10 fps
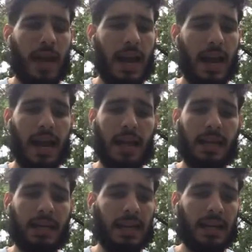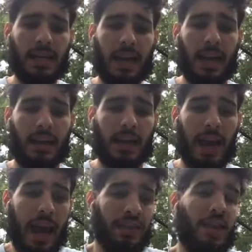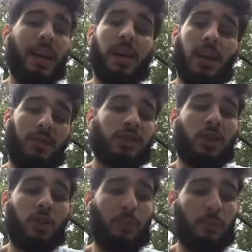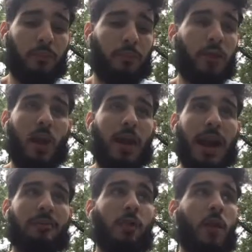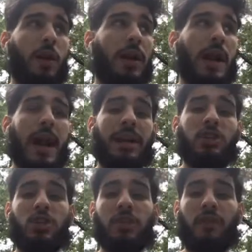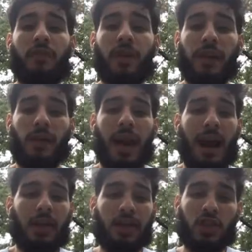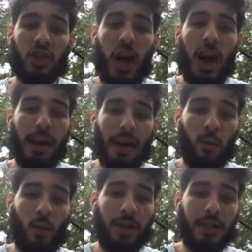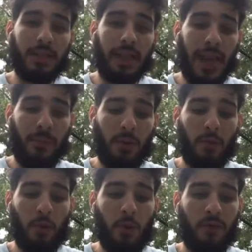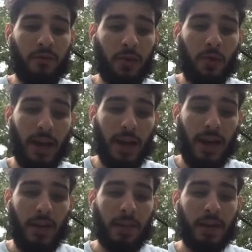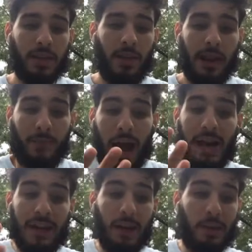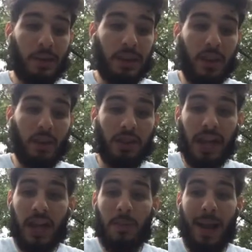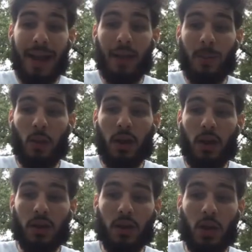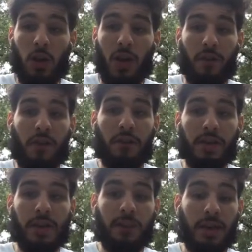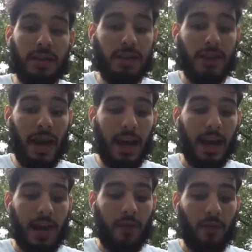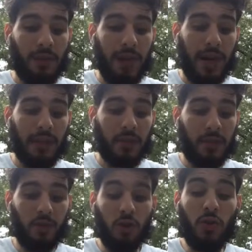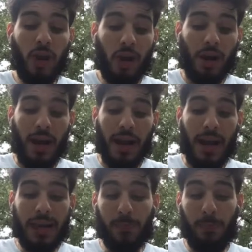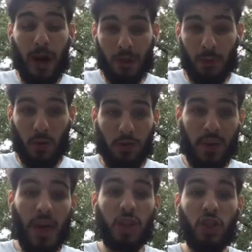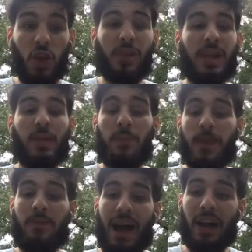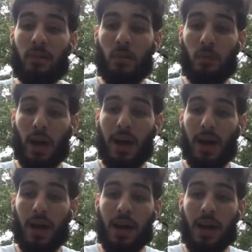And he's athletic enough still to guard everyone. It's just figuring out his shot and what he's capable of doing. Because behind Damian Lillard, they need a backup point guard. So 15 minutes a night for Dennis Smith Jr. is possible if he can show that he could be a valuable player.